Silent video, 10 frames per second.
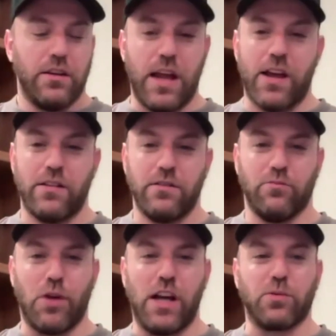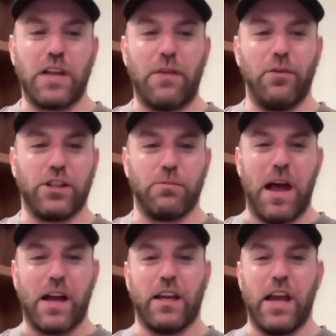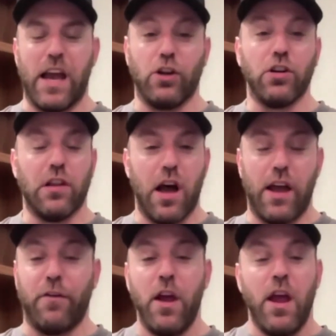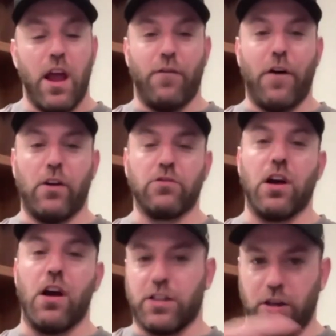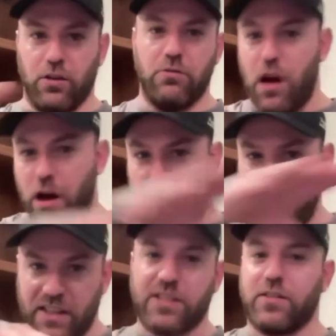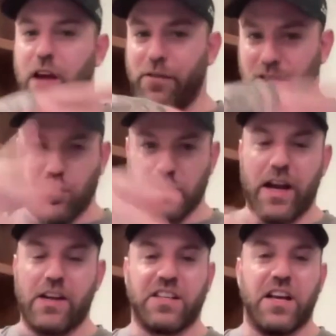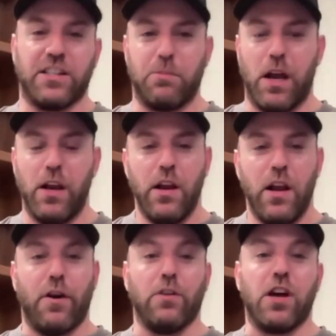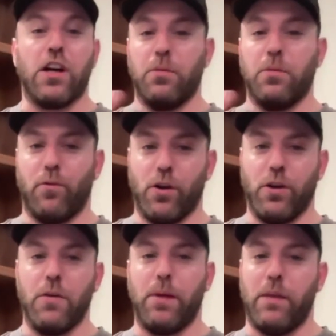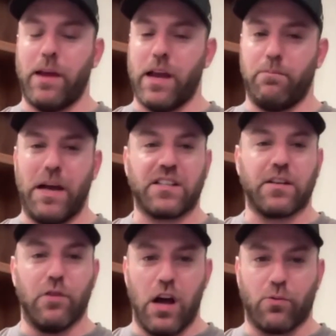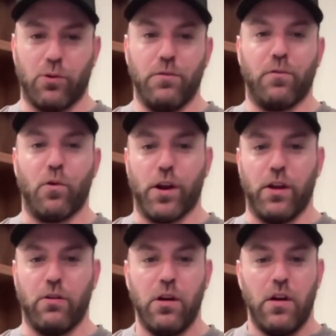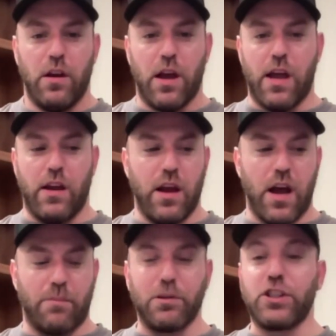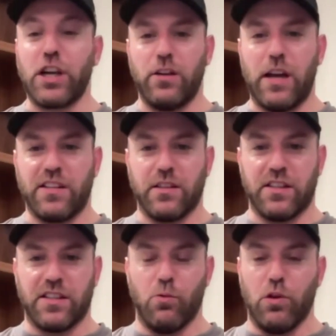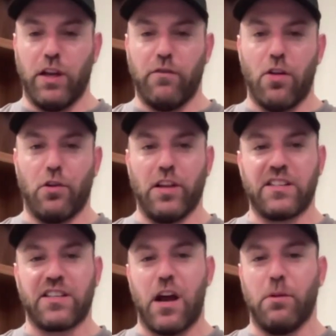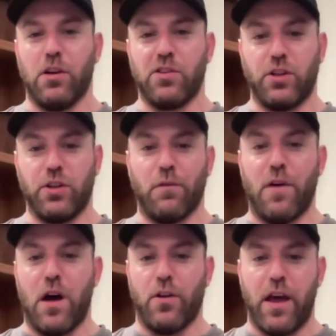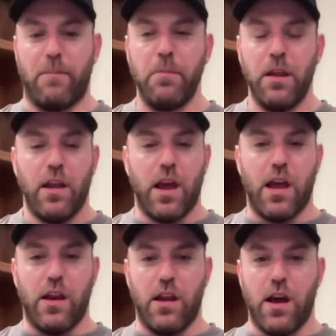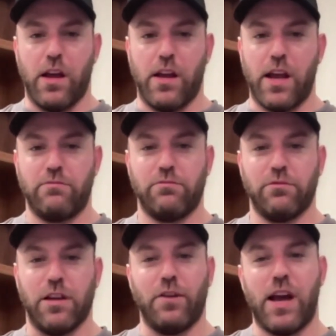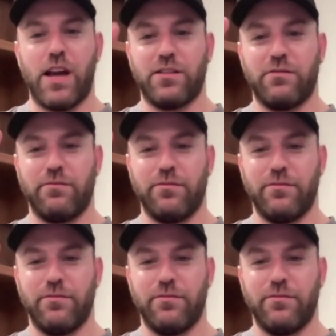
yeah, Bryce, we'll definitely get you back again. Good luck. If I don't talk to you on this, obviously we'll talk outside of this. But if I don't talk to you before you compete, man, best of luck, rooting for you, and appreciate you guys listening. We'll leave all their links down below so you can go follow them. And yeah, love you guys.